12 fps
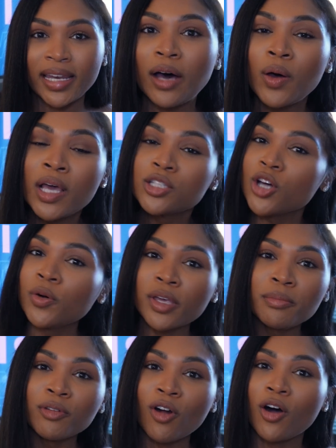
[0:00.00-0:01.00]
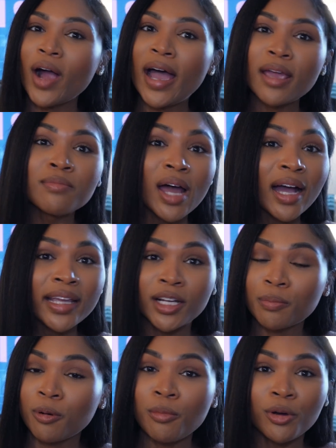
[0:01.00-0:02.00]
Now, don't get me wrong, I am not
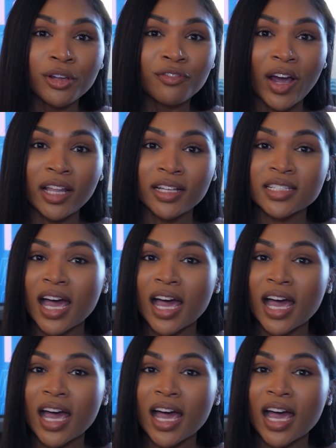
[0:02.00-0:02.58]
here promoting violence.